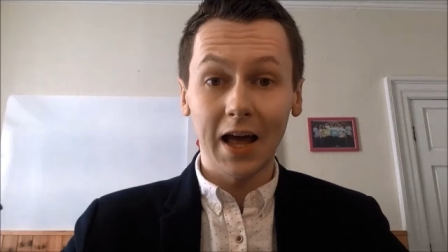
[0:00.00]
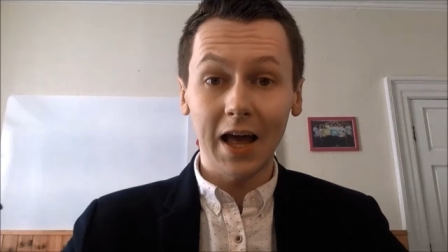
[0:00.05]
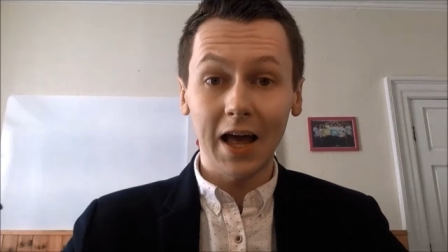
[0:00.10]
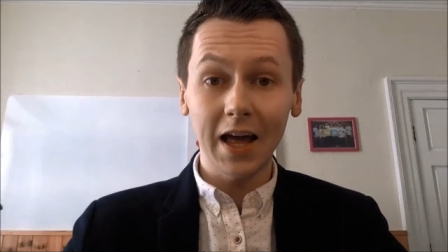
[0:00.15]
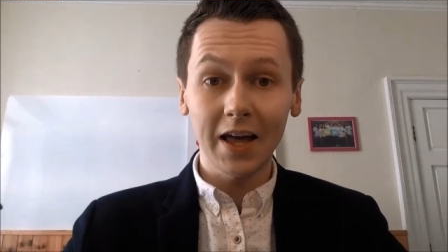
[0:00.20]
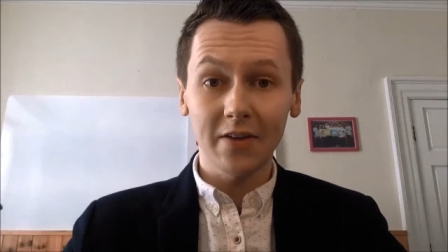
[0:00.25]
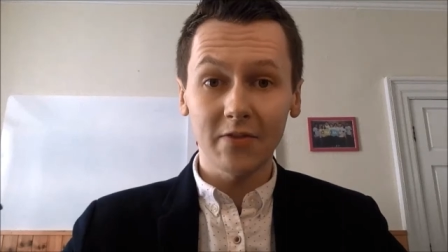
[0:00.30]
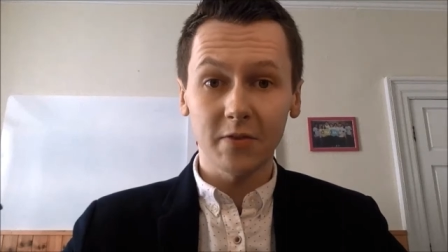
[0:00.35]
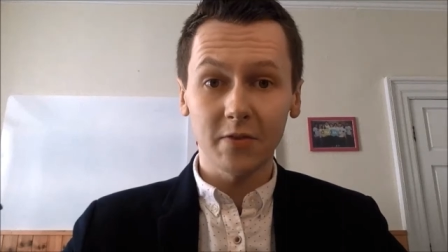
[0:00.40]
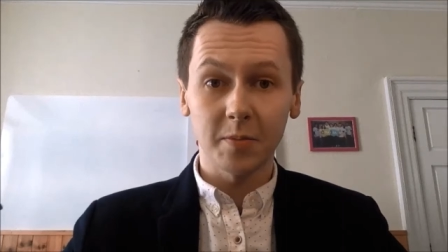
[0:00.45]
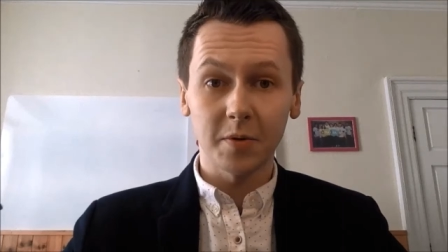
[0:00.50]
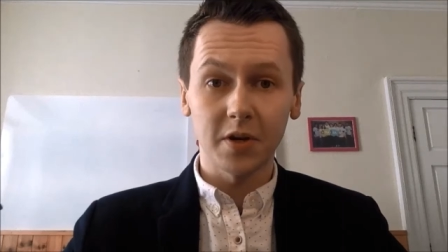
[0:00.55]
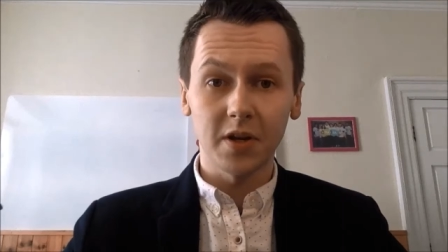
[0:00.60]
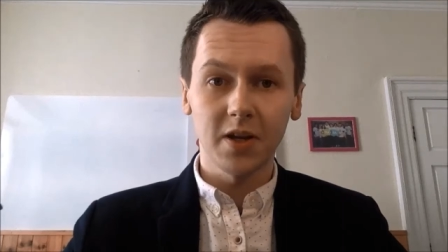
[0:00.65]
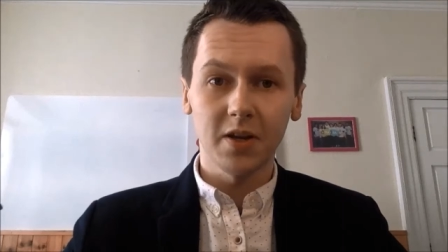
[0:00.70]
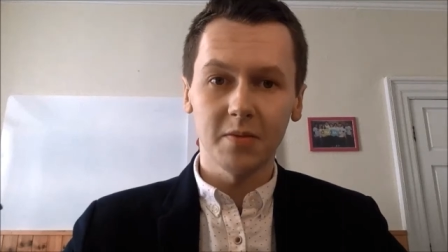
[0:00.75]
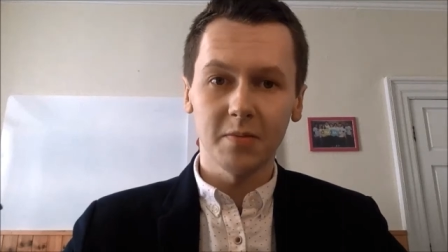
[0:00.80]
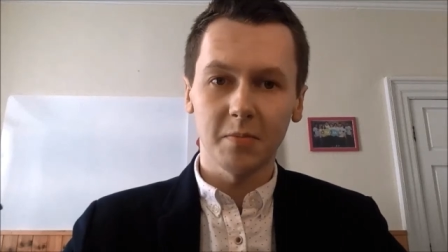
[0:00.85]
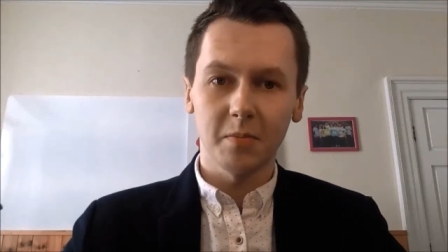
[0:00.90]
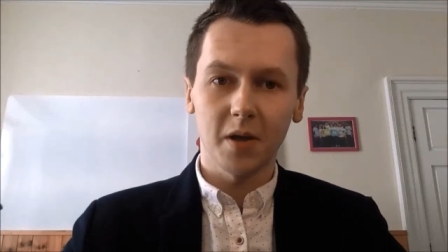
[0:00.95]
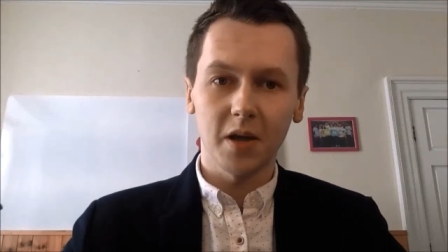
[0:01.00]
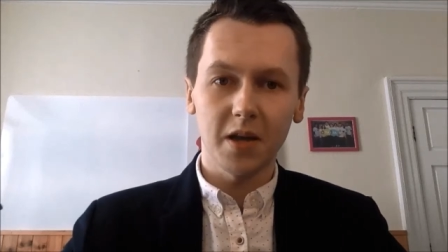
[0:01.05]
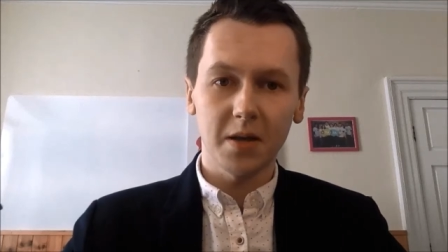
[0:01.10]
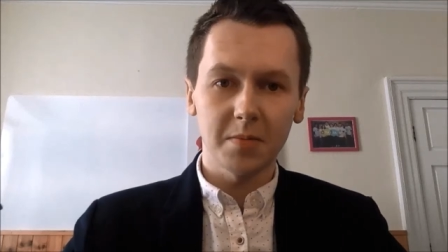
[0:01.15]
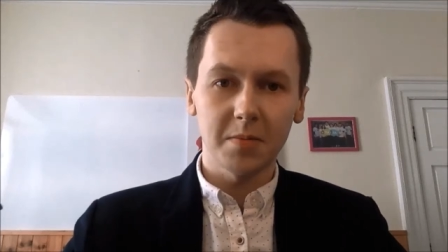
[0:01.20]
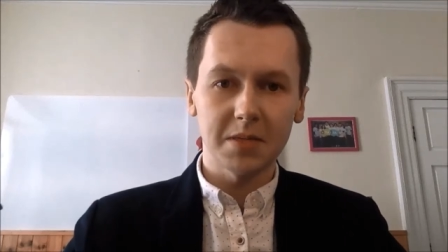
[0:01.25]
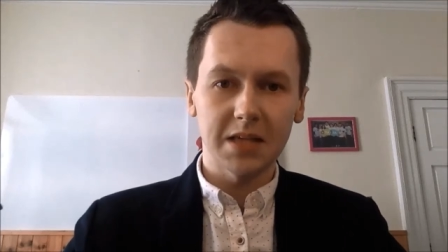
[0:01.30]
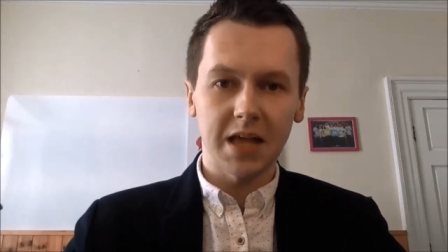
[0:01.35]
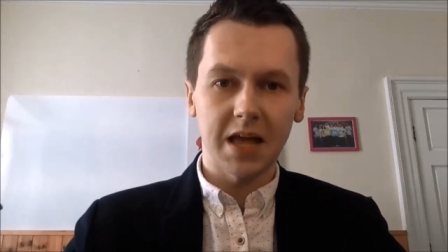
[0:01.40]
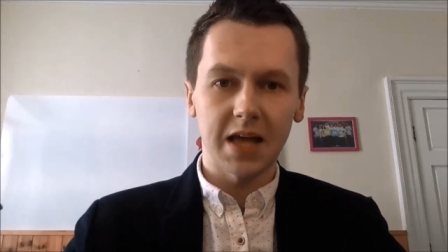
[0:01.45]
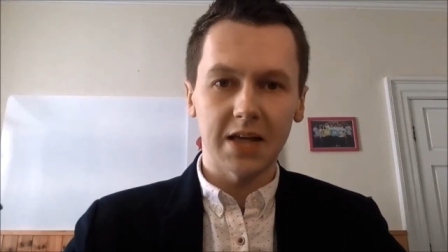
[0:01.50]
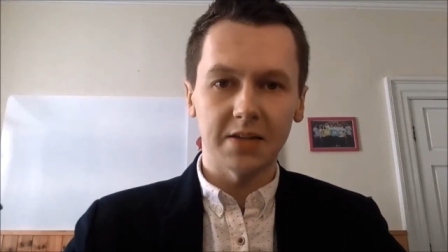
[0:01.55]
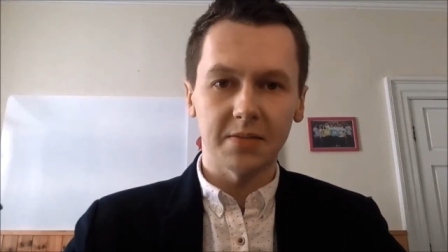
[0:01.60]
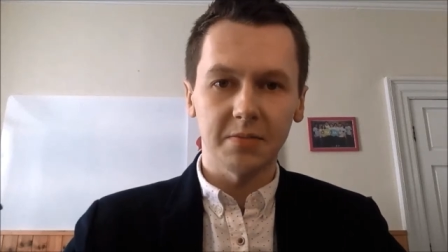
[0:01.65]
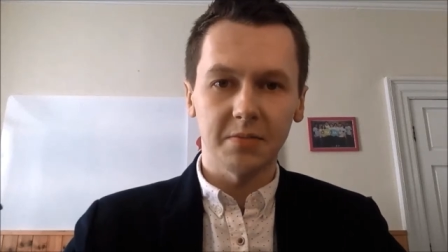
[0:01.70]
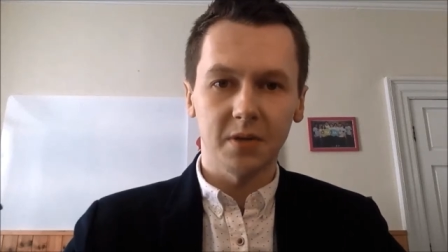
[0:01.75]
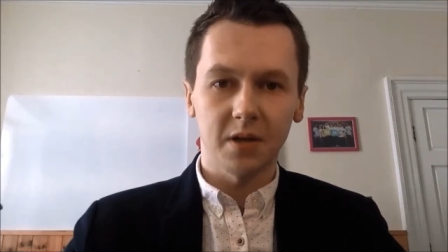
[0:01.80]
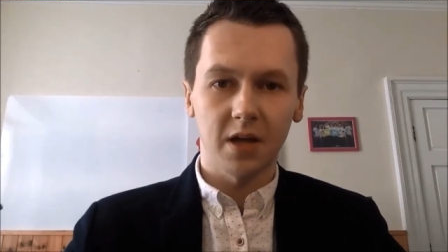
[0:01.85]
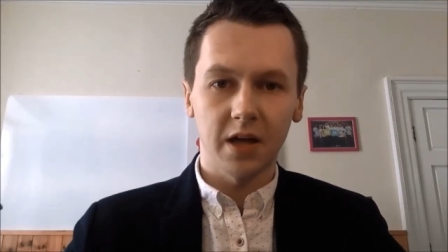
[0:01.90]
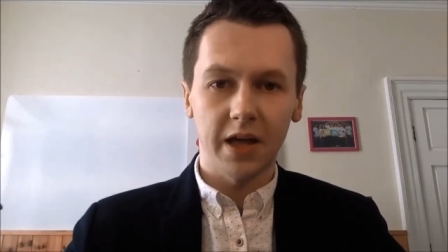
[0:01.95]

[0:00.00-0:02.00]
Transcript: Hi everybody, my name is Adam.